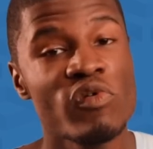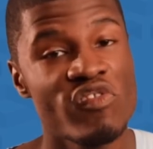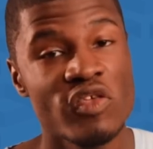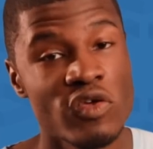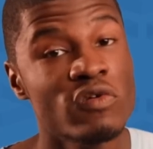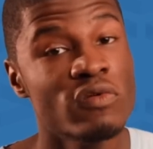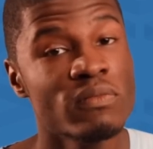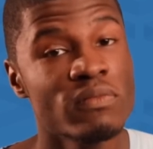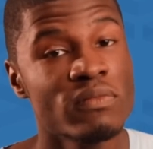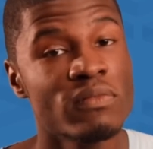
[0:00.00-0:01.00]
there was you,
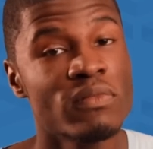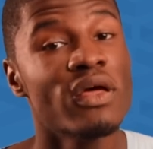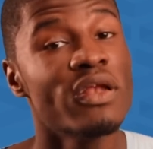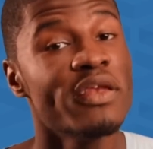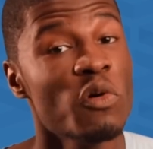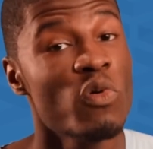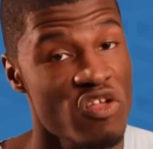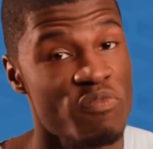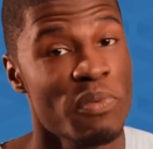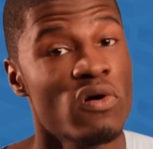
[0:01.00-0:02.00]
there
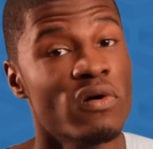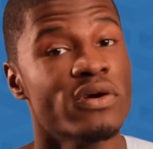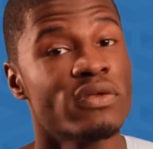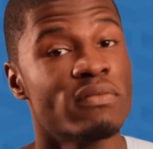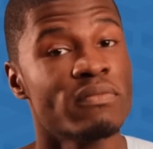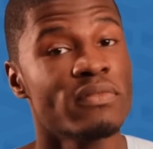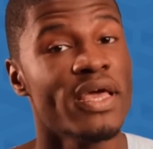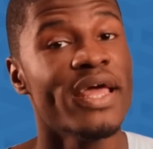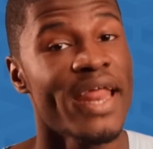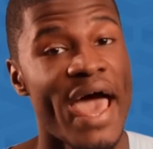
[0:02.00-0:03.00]
was porn.
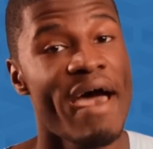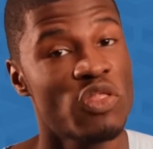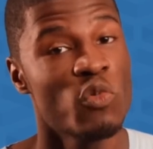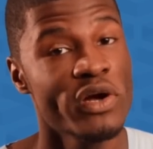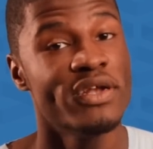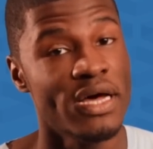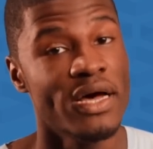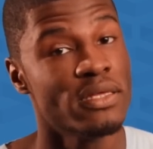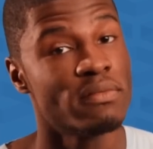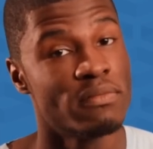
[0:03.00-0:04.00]
And after we're
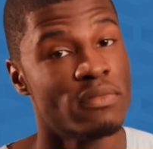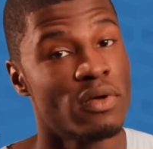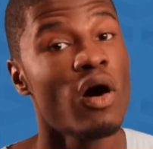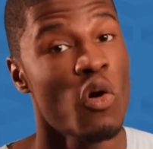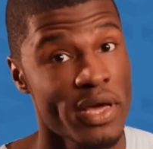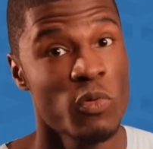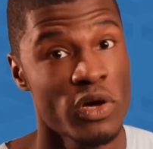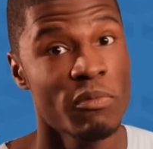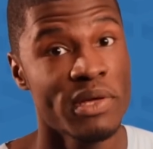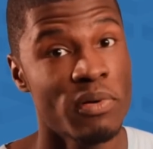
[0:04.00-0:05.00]
done, oh, there
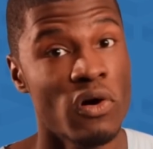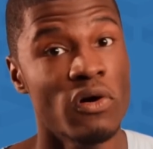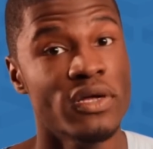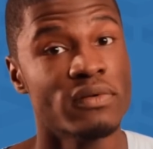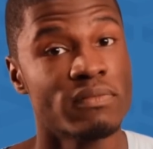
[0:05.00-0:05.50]
will be porn.